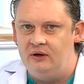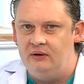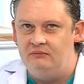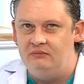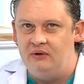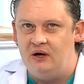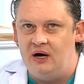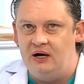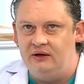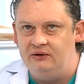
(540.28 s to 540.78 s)

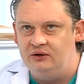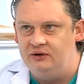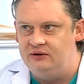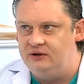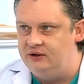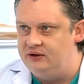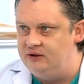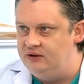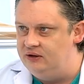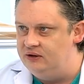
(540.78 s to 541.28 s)
other
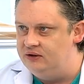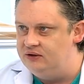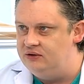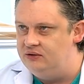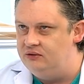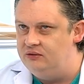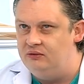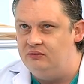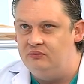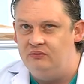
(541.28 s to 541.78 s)
techniques, you
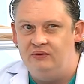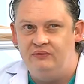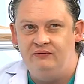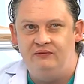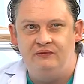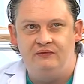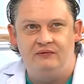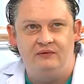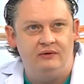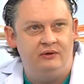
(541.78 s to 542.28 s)
know, with
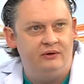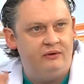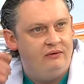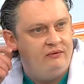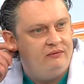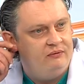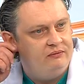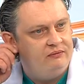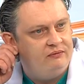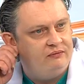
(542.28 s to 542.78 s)

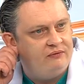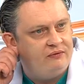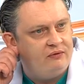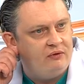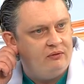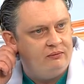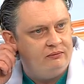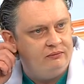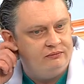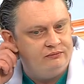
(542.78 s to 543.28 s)

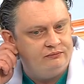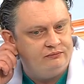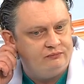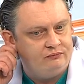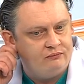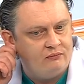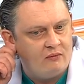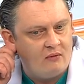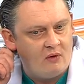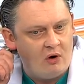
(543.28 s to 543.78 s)

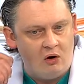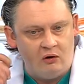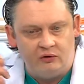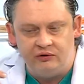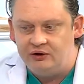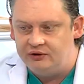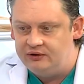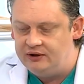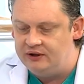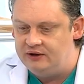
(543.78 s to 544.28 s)
from older
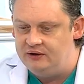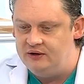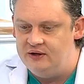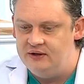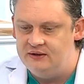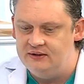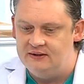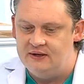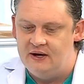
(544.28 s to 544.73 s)
techniques,